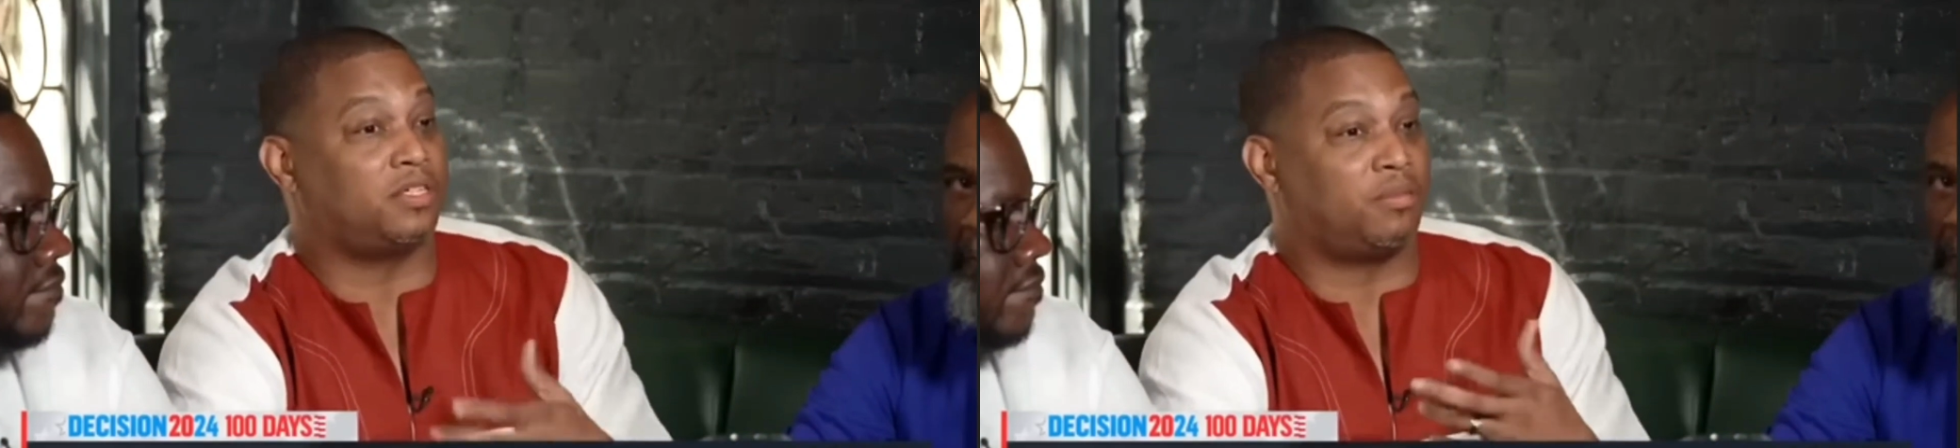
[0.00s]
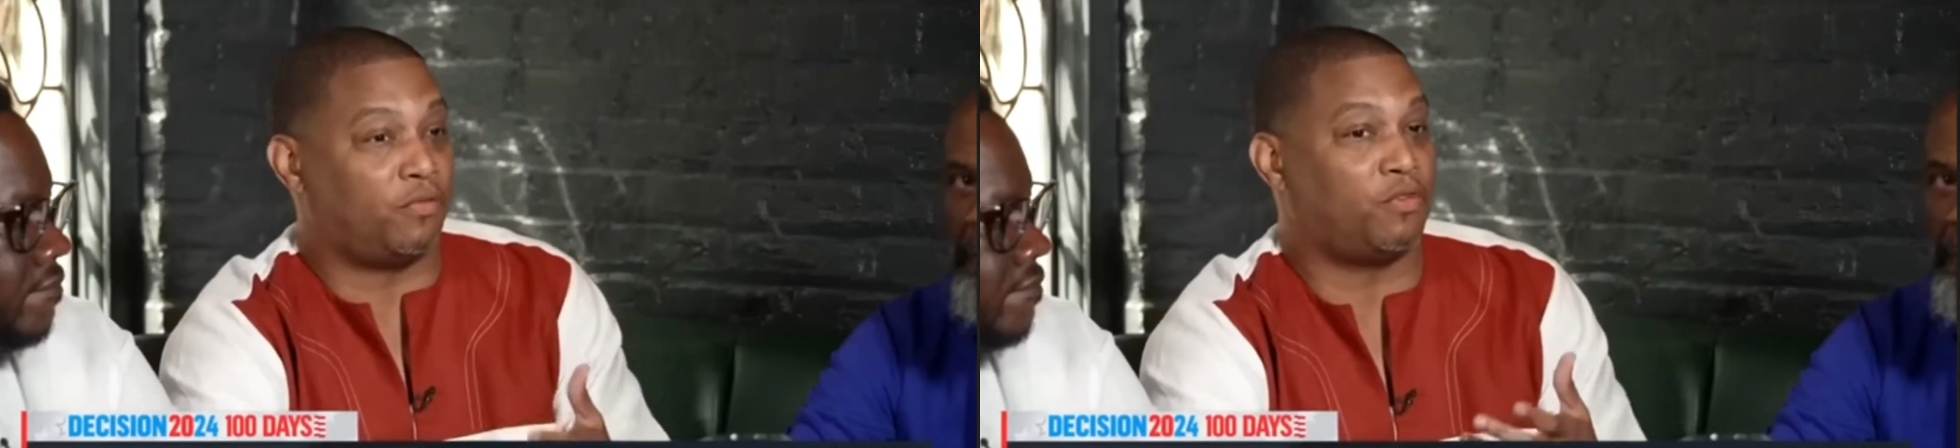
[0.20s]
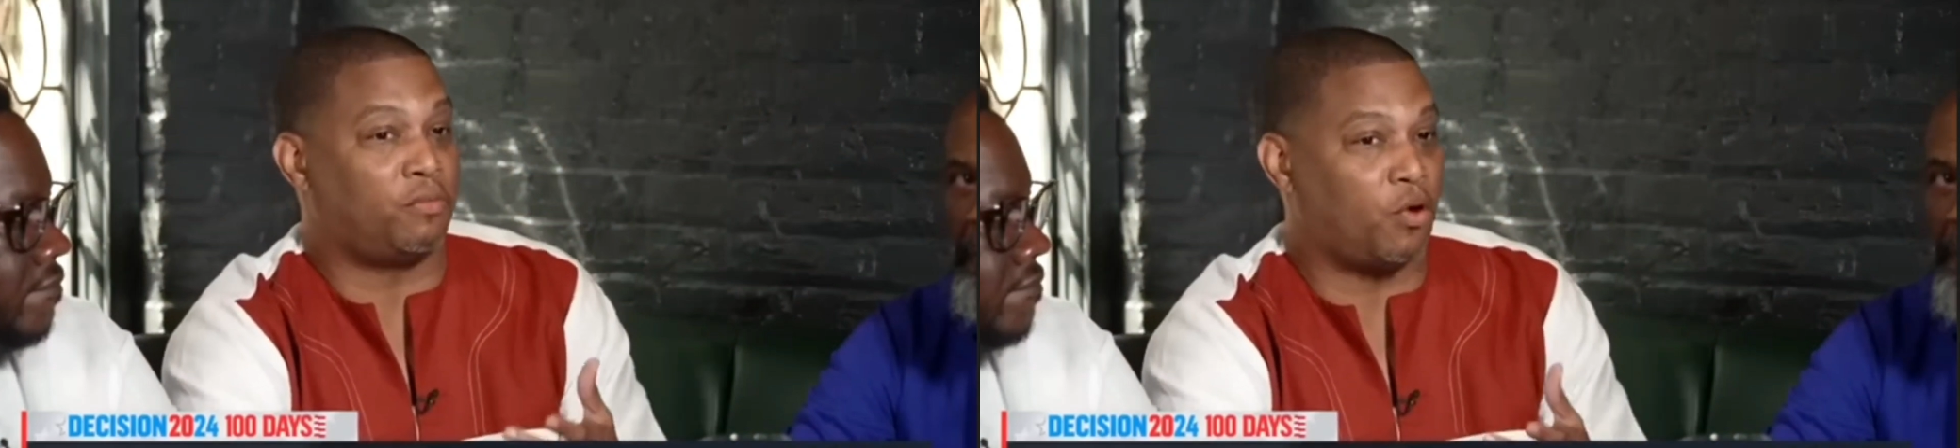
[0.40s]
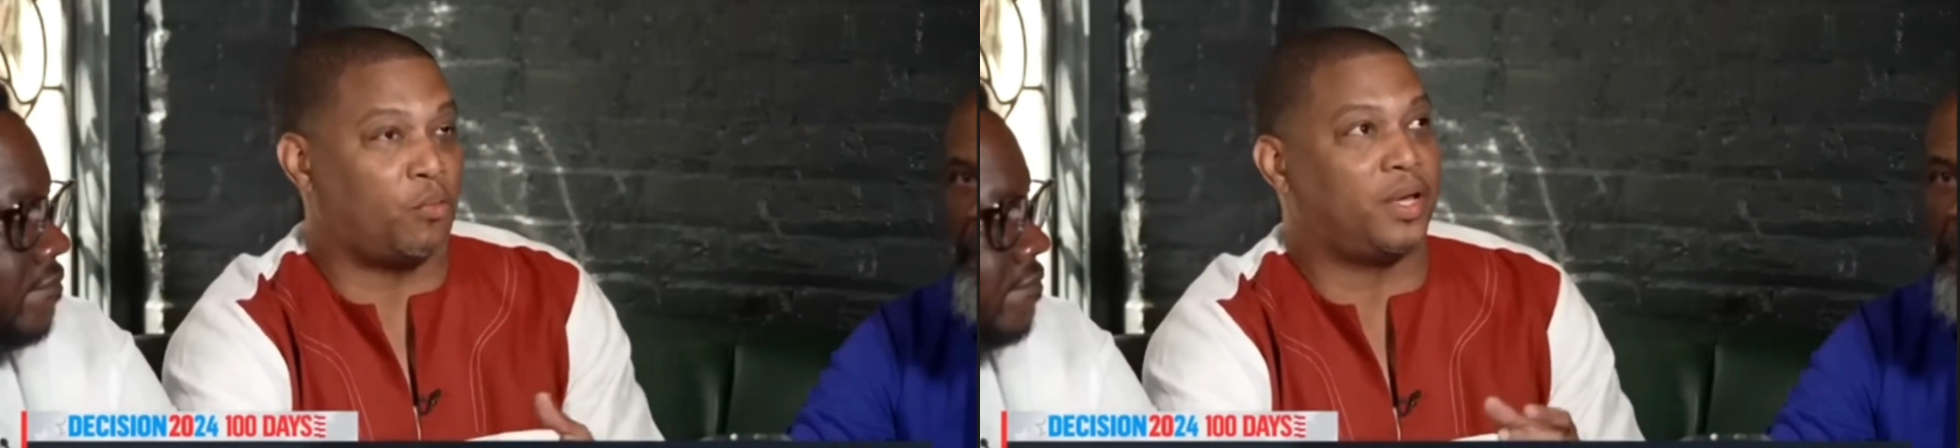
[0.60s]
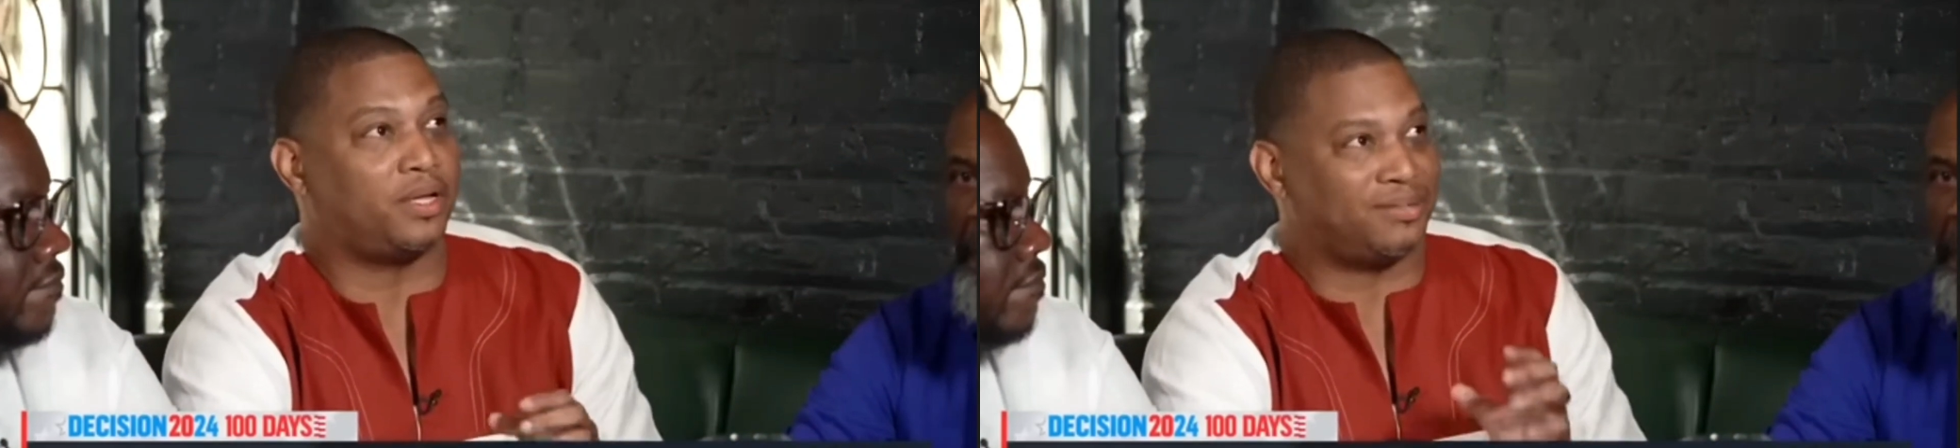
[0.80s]
election,
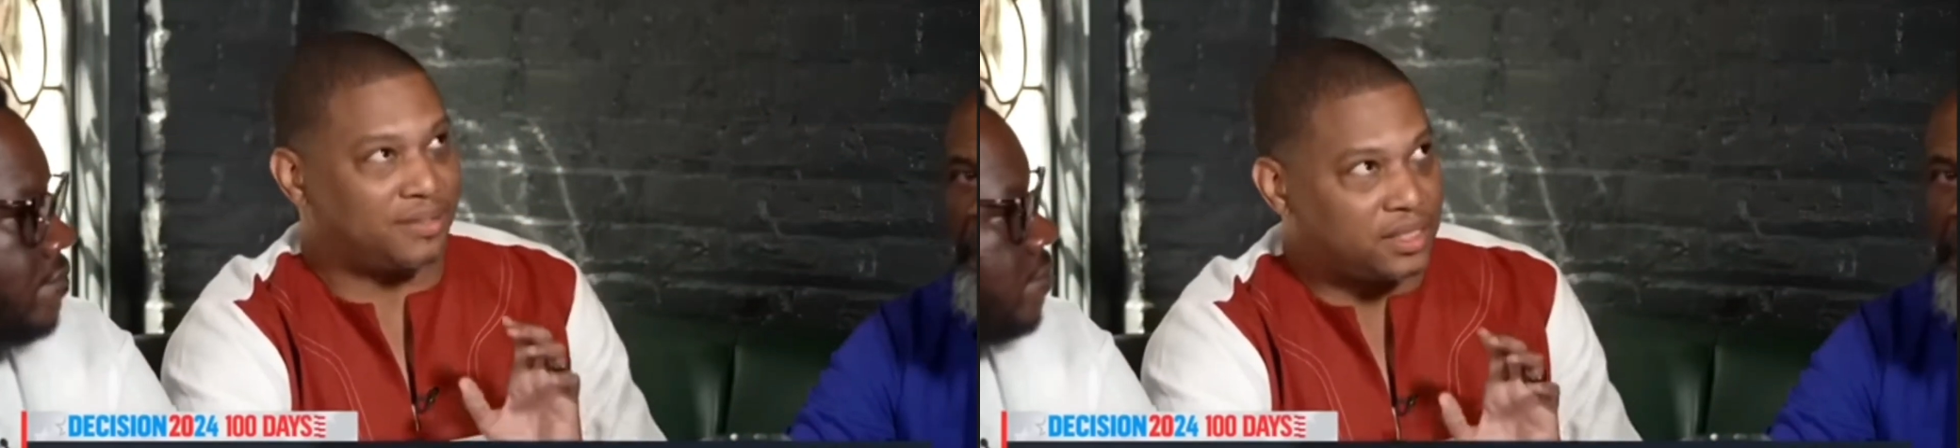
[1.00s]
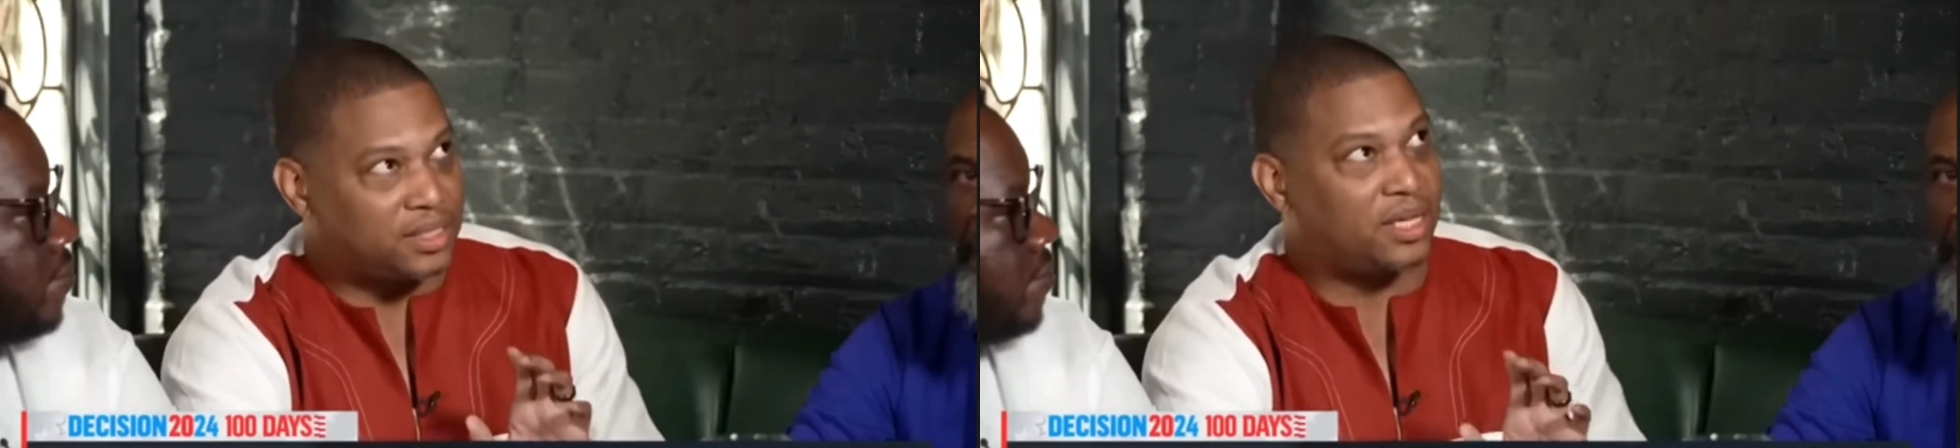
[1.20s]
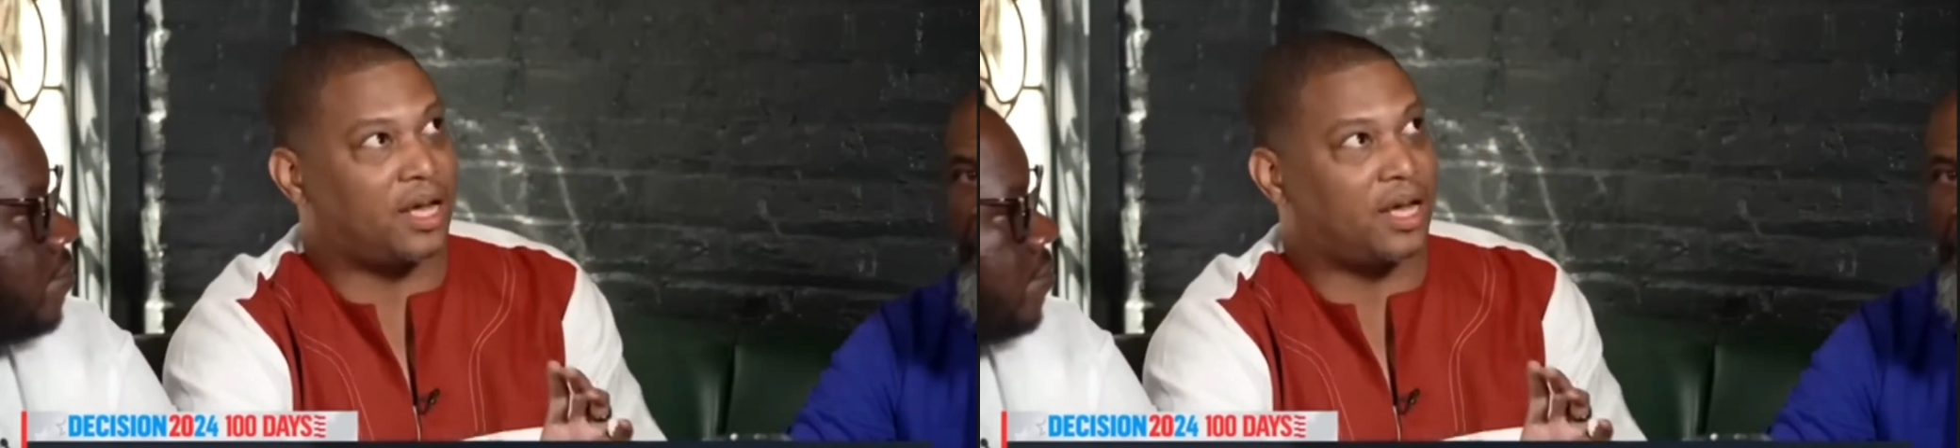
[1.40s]
but